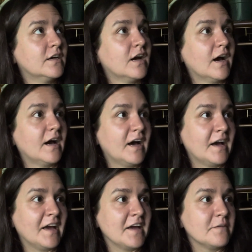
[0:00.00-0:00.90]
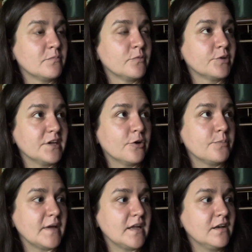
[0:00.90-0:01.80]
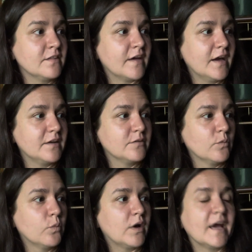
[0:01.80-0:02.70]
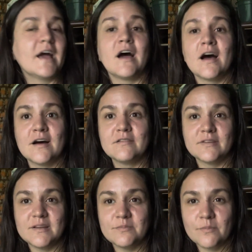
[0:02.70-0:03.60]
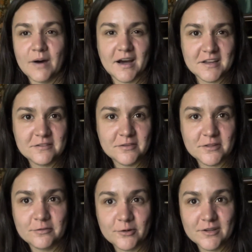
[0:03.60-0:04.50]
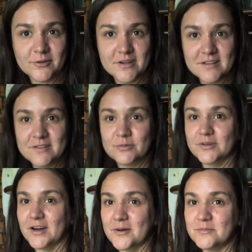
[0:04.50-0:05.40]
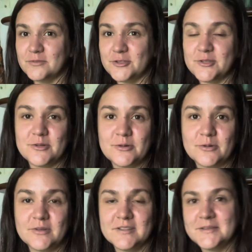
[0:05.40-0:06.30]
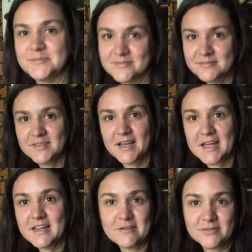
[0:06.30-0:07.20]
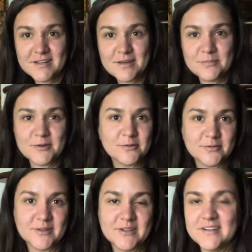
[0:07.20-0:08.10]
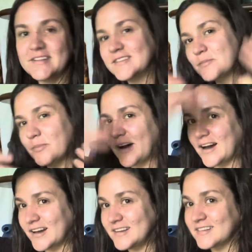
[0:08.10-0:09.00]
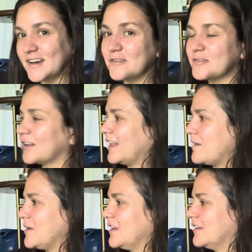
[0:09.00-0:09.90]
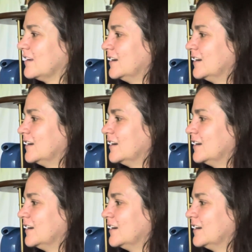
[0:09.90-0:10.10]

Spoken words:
I'm really hoping that what I have in mind for the Florida greens will come to a lovely, beautiful pot of climbing